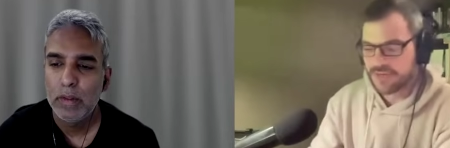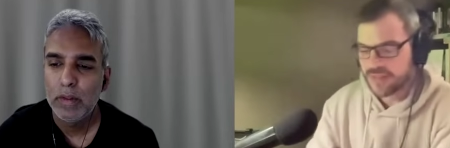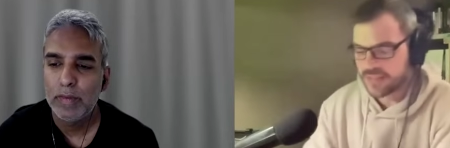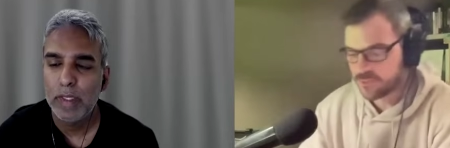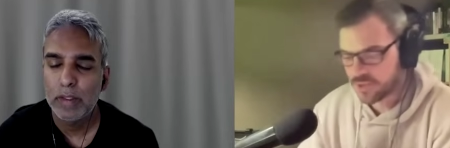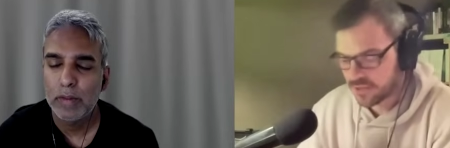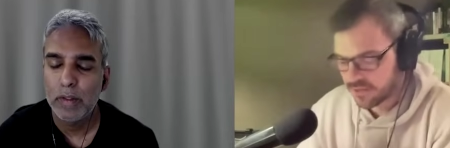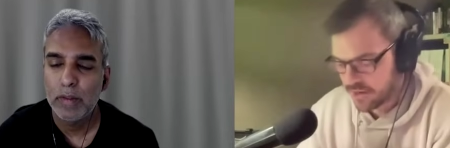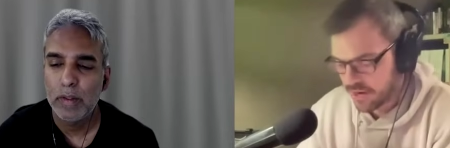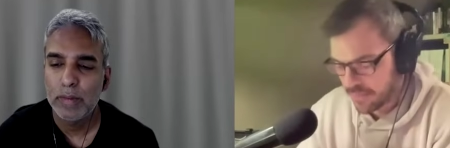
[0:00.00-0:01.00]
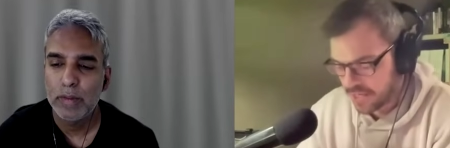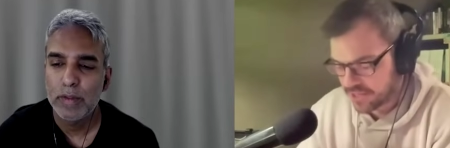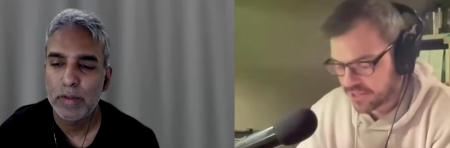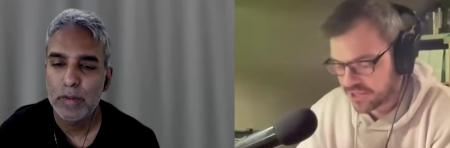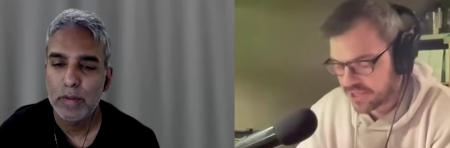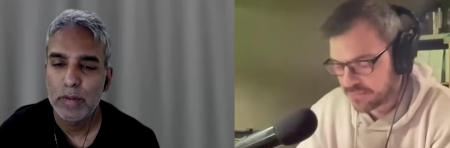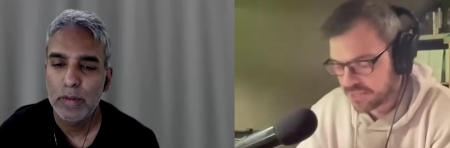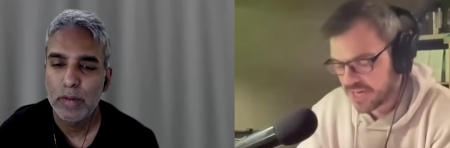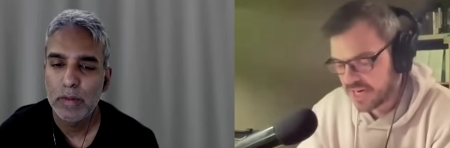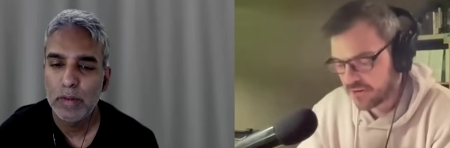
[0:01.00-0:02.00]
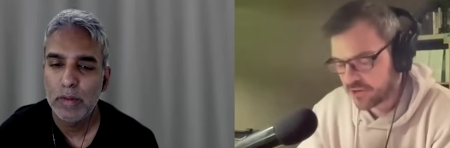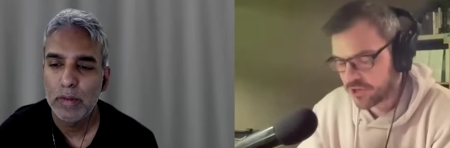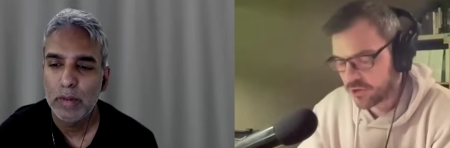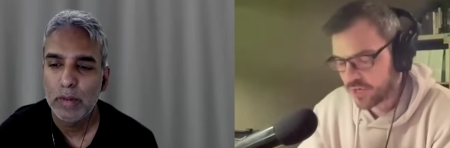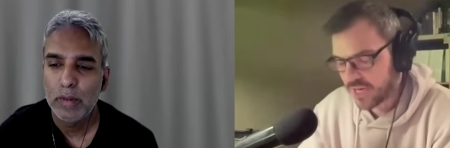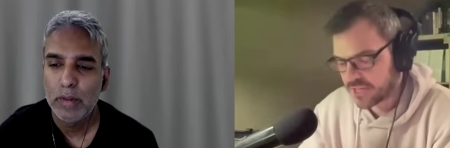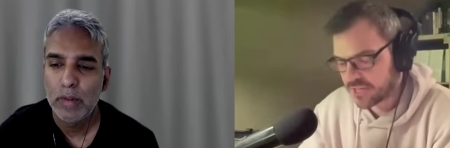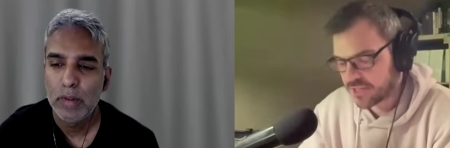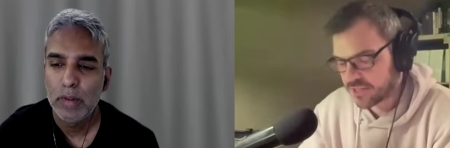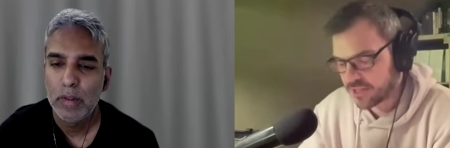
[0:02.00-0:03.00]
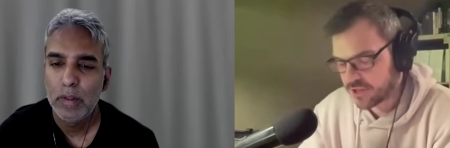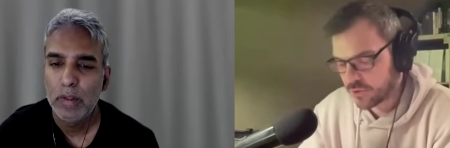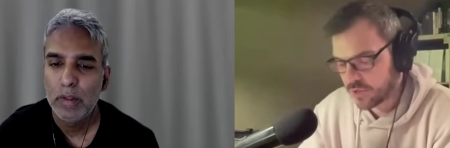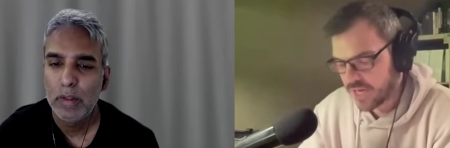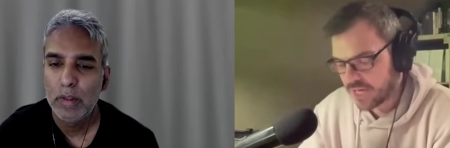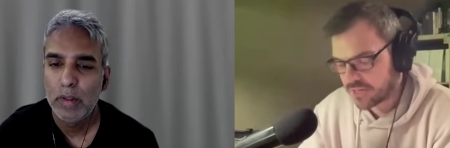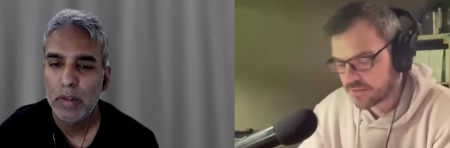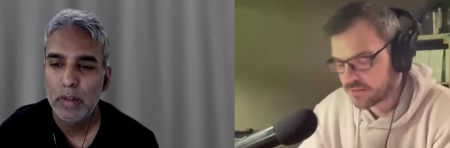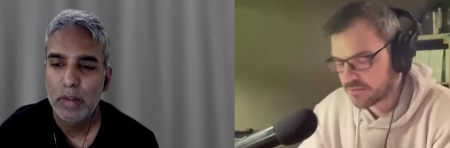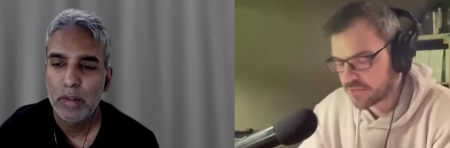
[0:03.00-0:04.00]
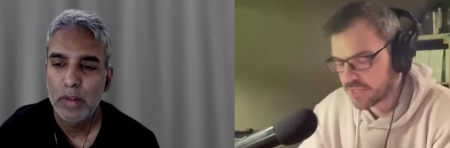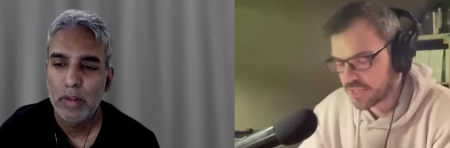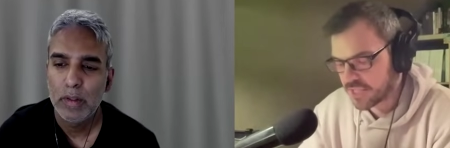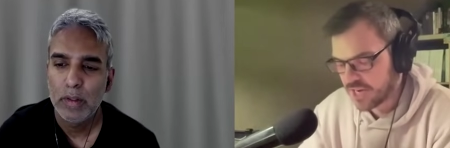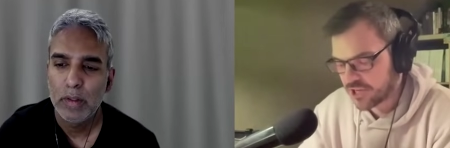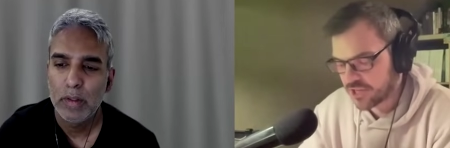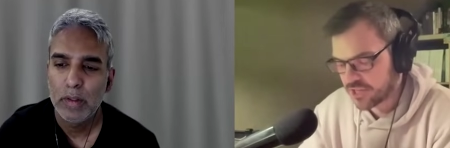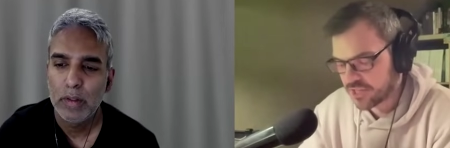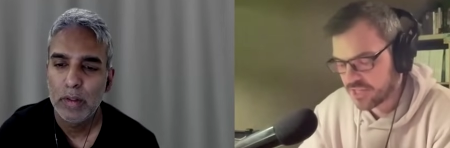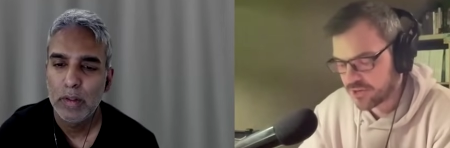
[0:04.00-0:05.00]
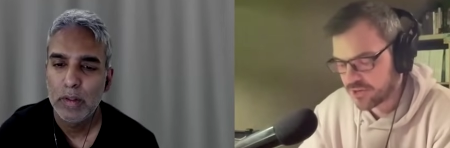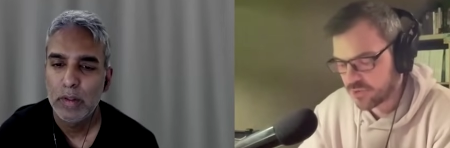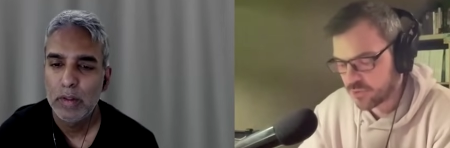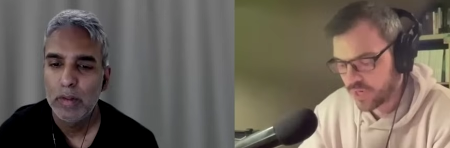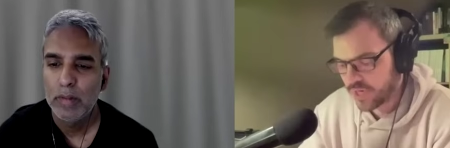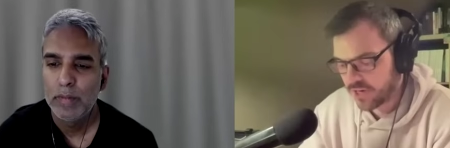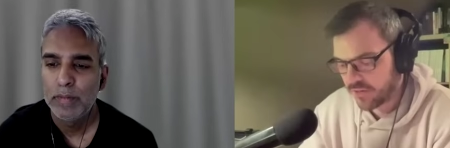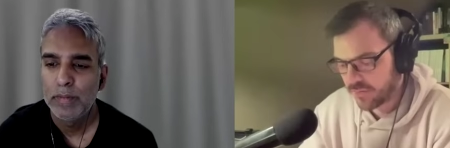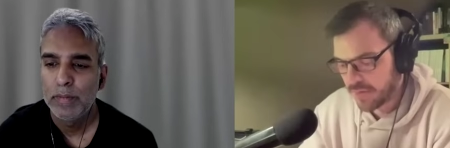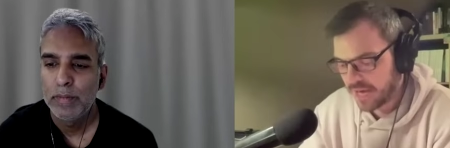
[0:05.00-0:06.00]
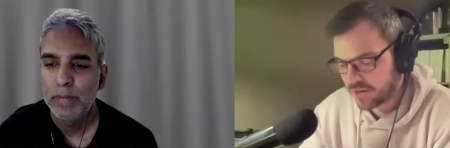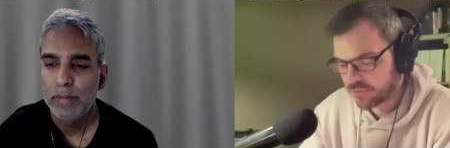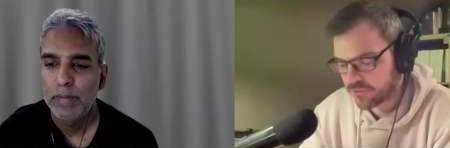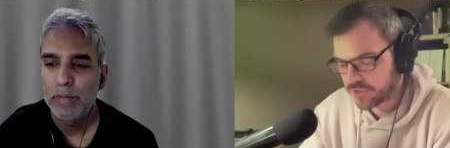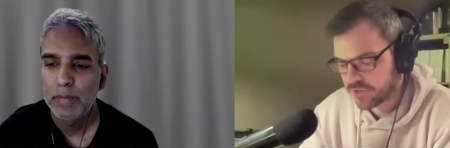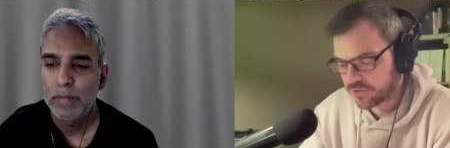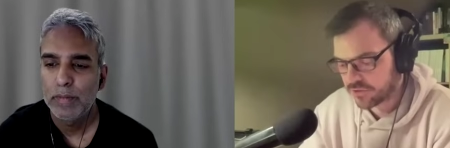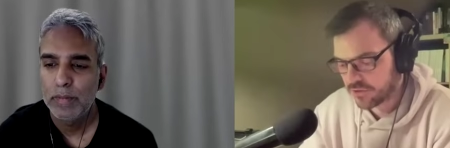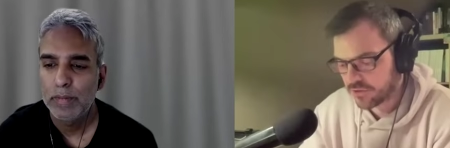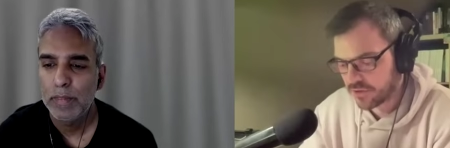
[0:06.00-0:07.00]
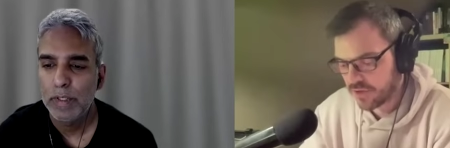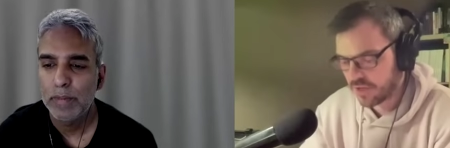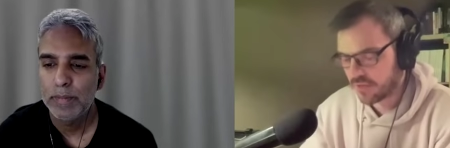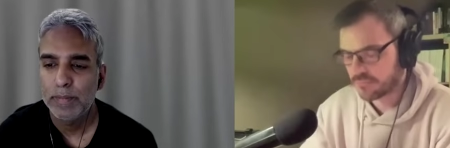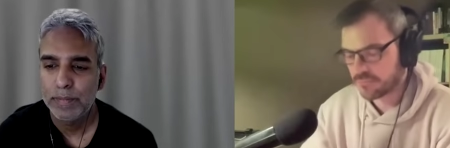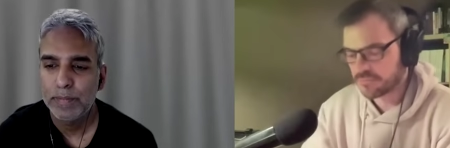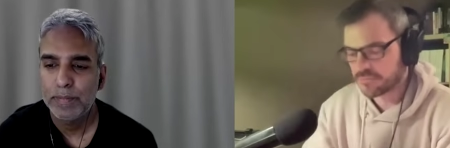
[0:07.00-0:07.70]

Speaker 1: and that's what the hamas just keeps saying you don't get to you don't get concessions that you didn't win on the battlefield yeah. um,